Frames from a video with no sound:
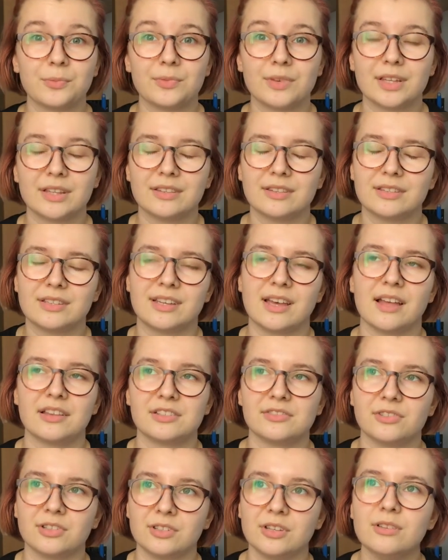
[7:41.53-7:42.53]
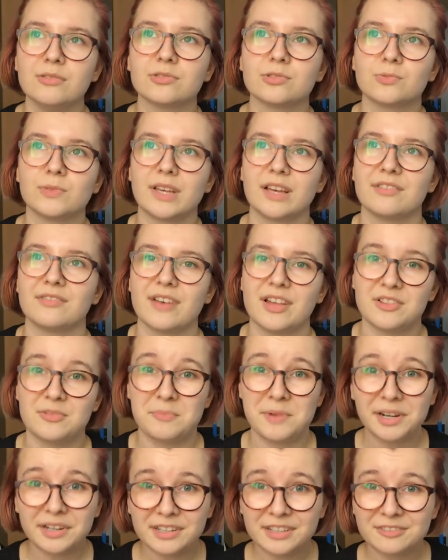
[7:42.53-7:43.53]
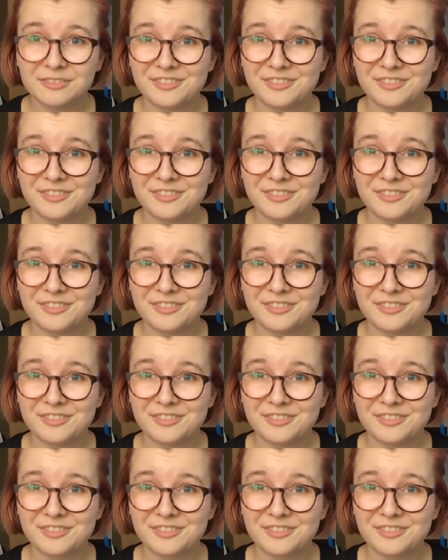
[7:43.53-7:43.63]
in the Canterville Ghost, we have an American